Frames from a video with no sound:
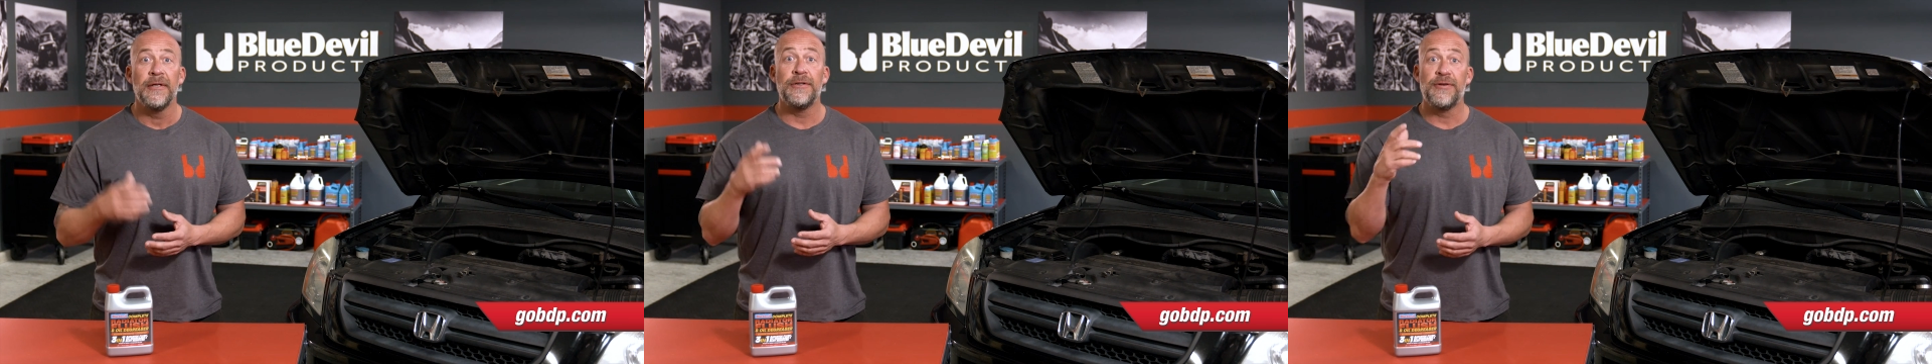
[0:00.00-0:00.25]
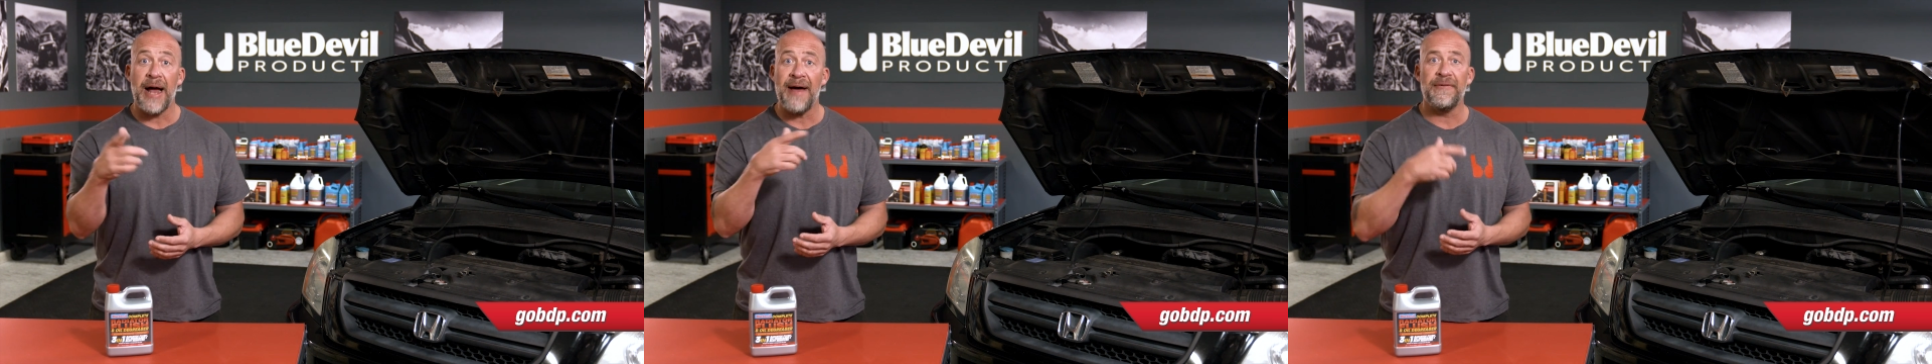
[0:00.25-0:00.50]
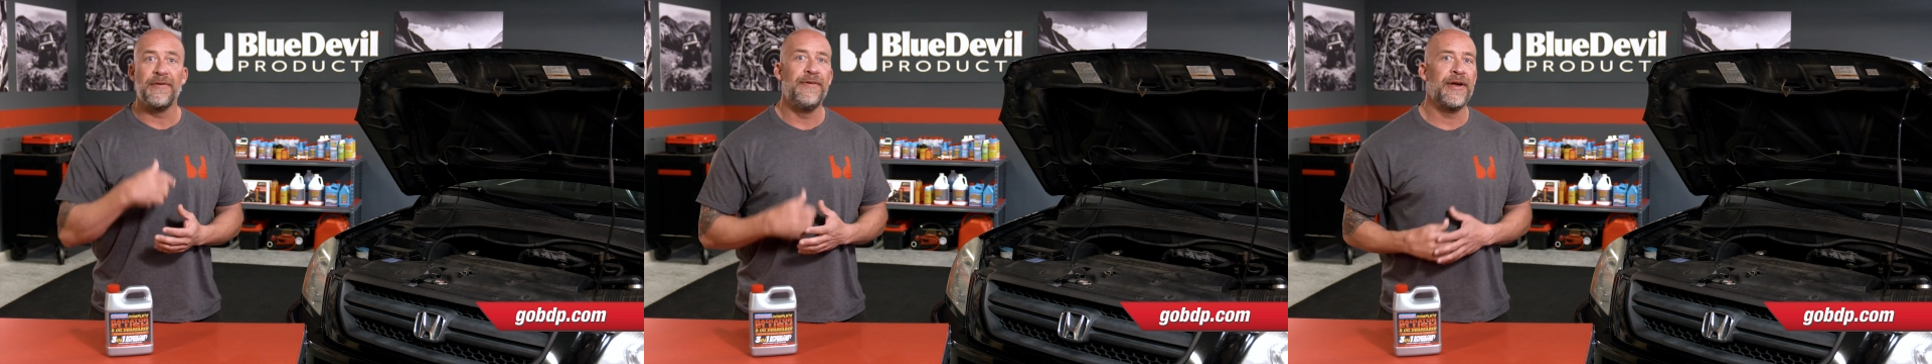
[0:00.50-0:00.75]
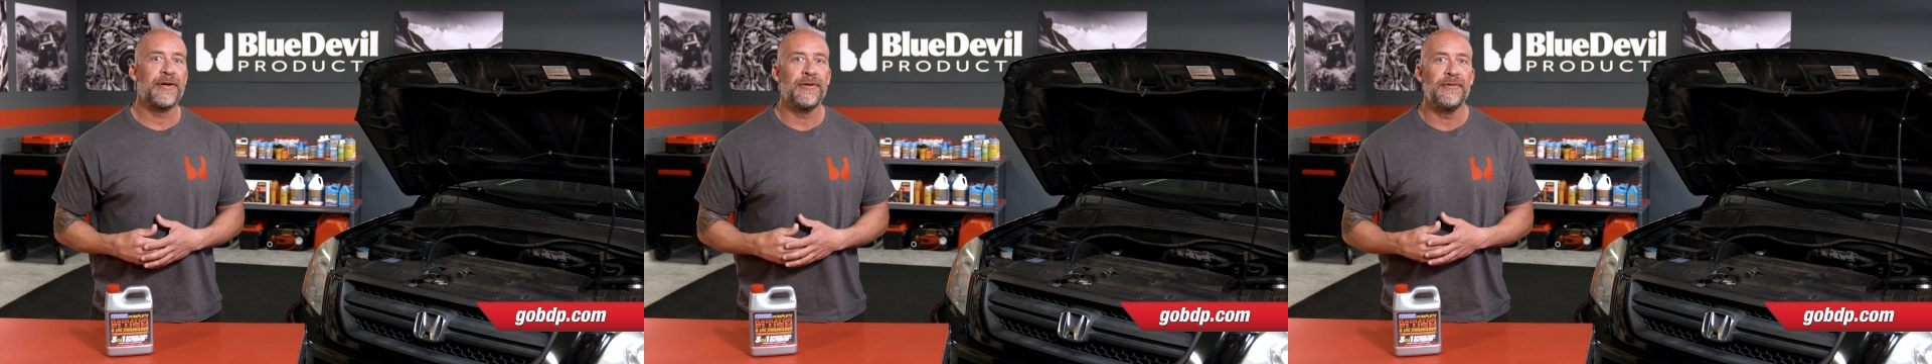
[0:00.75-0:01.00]
drive your
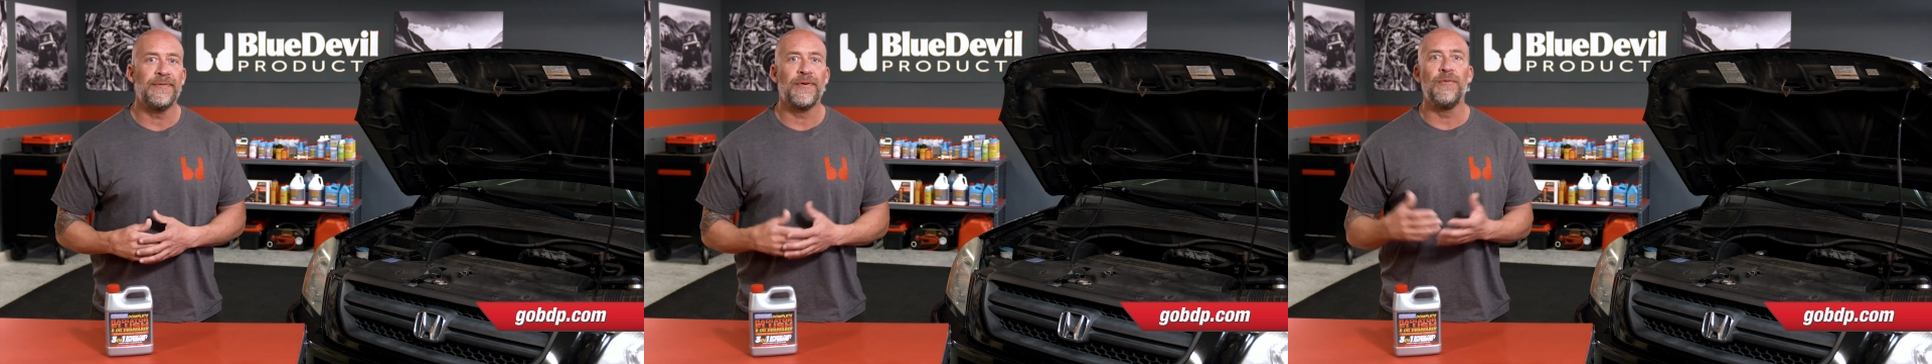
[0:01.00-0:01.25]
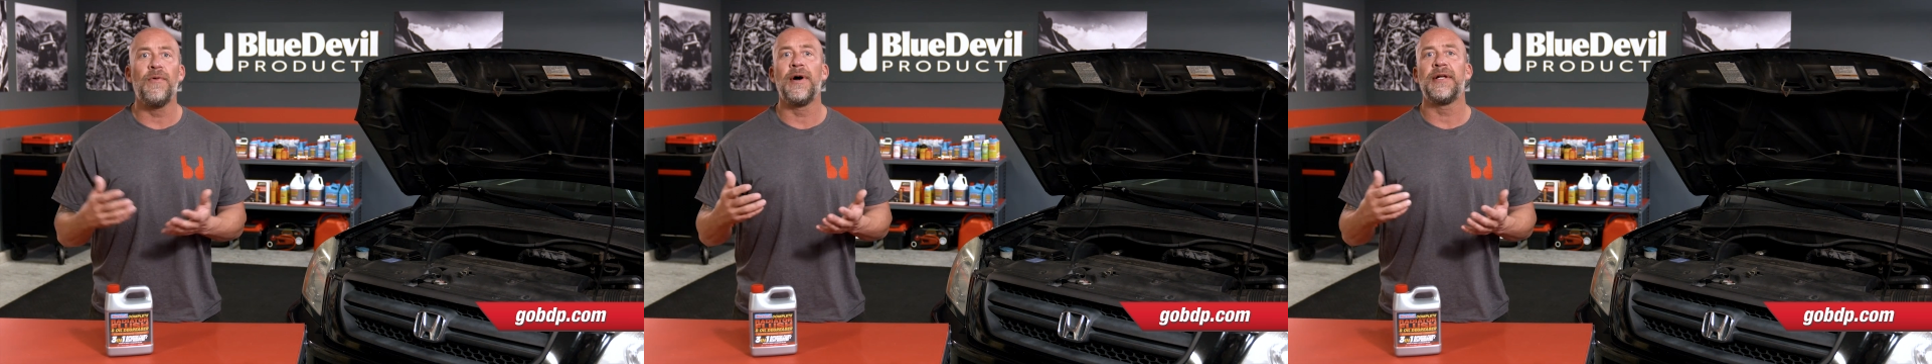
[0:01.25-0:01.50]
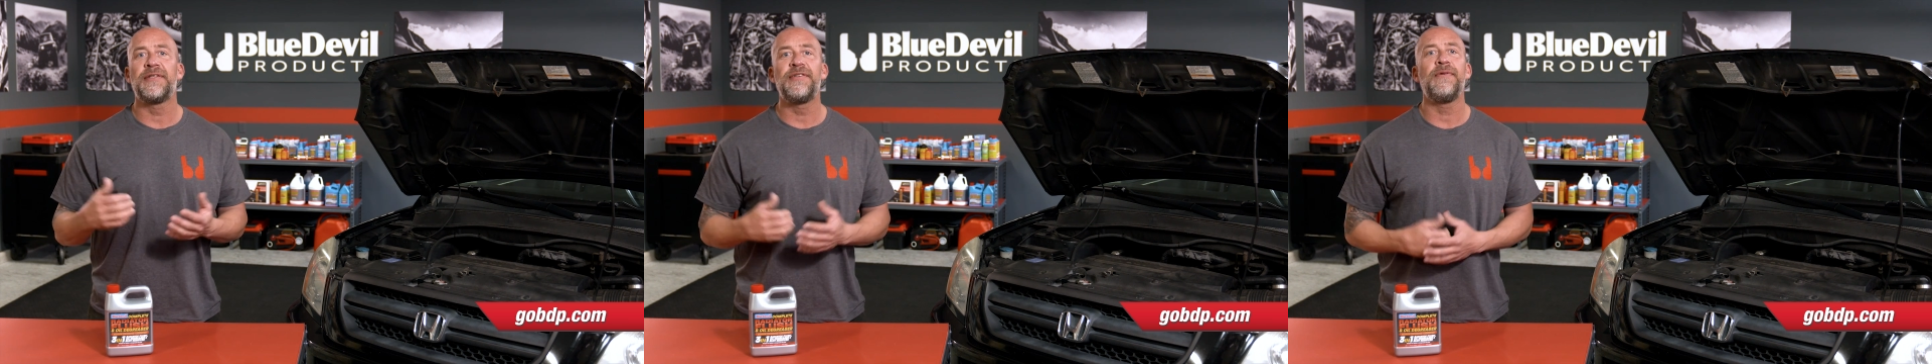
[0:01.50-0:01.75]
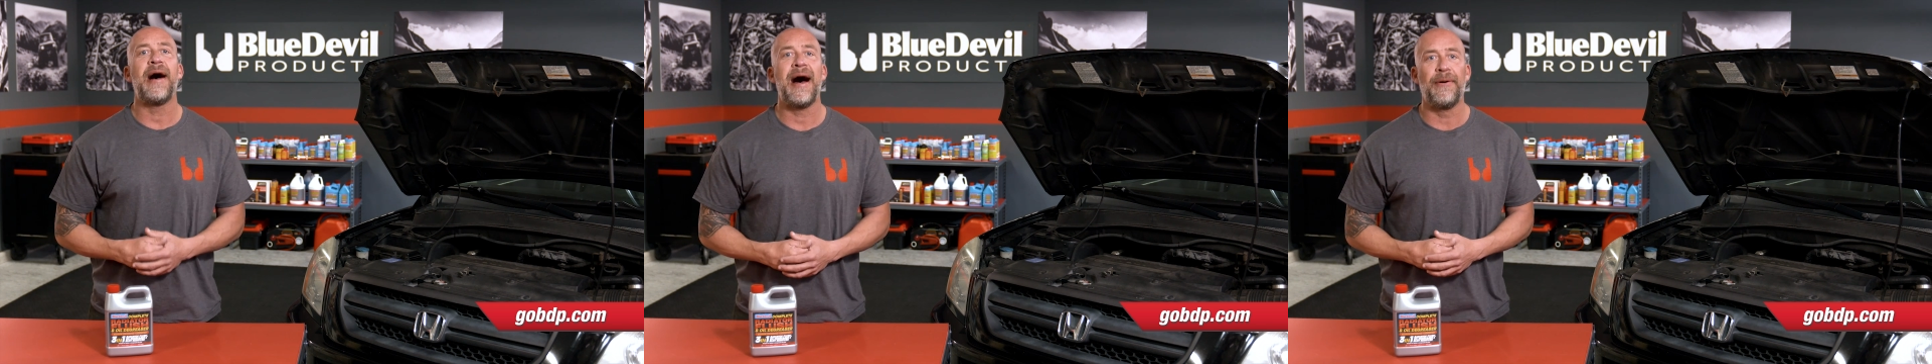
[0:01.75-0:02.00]
vehicle for 1 to
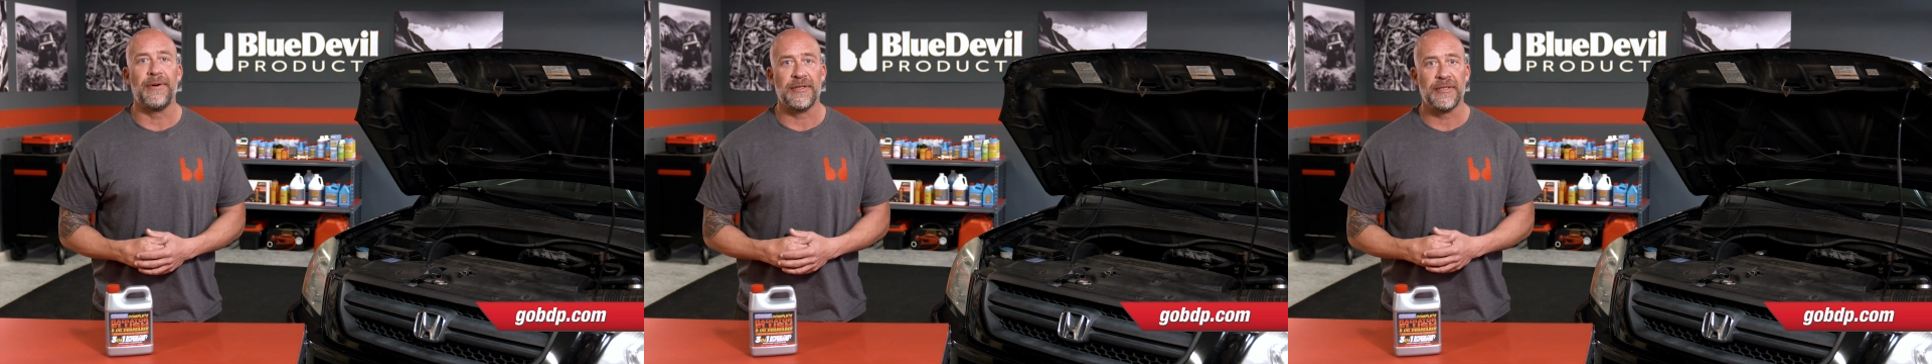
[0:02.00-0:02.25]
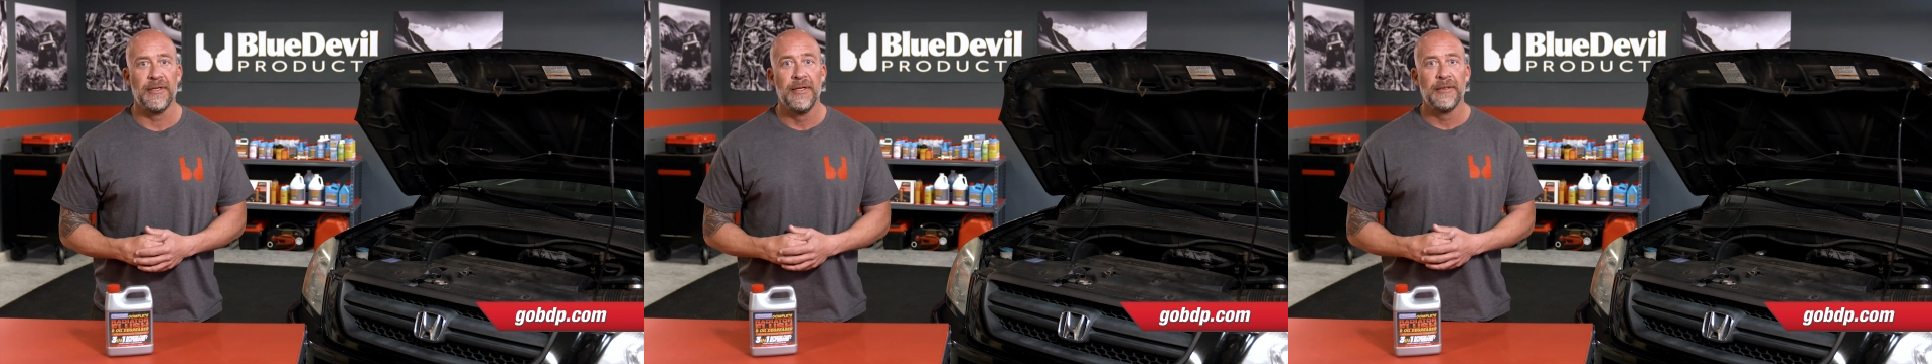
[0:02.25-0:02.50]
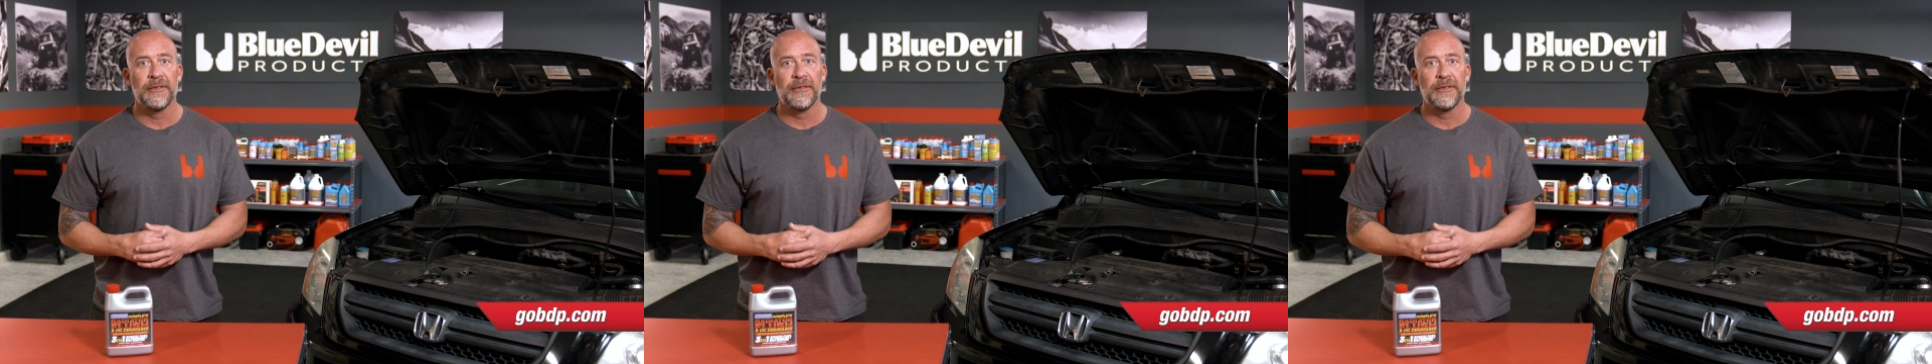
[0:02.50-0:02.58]
2 hours.